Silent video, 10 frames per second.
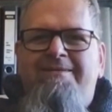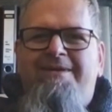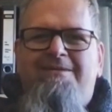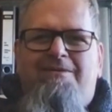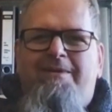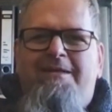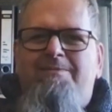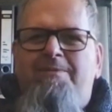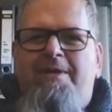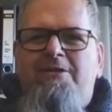is already has
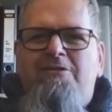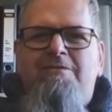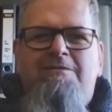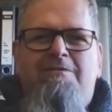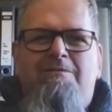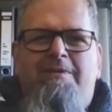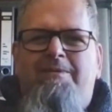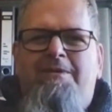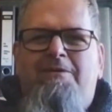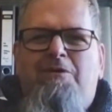been mentioned, so
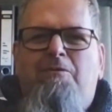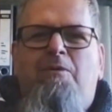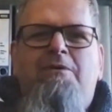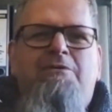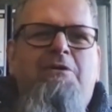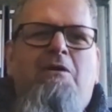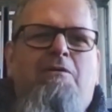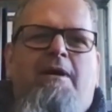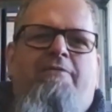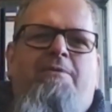maybe you don't want to
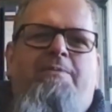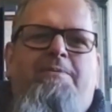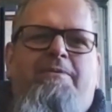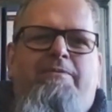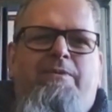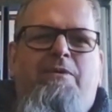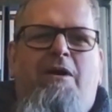know other people,